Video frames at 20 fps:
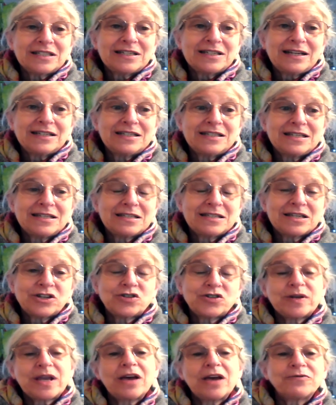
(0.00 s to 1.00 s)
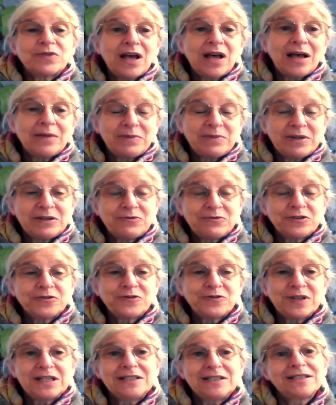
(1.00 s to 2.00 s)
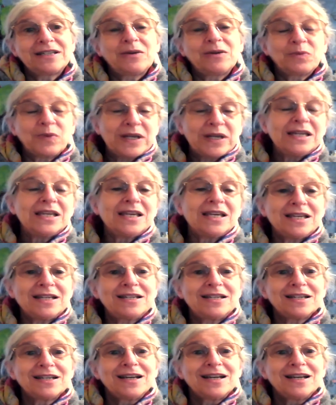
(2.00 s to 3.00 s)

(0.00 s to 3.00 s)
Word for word: nineteenth century have not been fulfilled. And we need,